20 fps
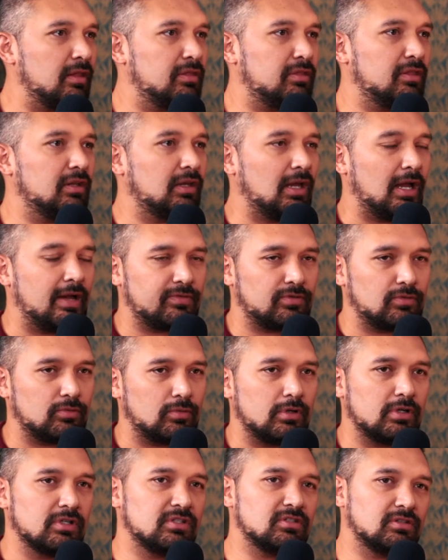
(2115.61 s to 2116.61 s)
I think
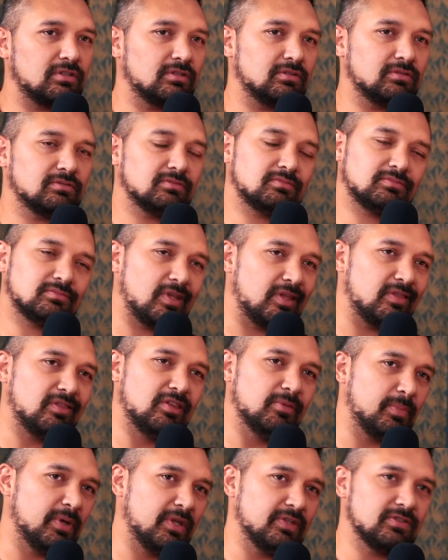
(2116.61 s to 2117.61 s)
afterwards
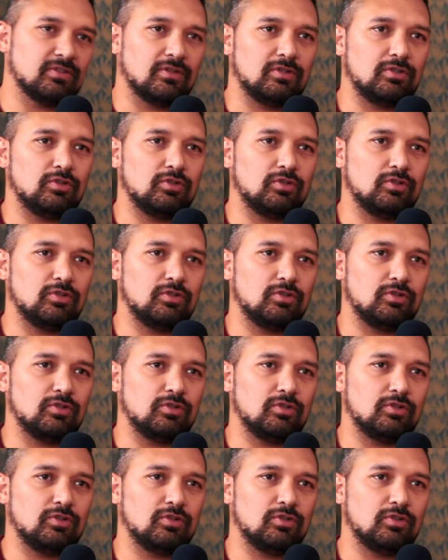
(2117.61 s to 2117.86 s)
it depends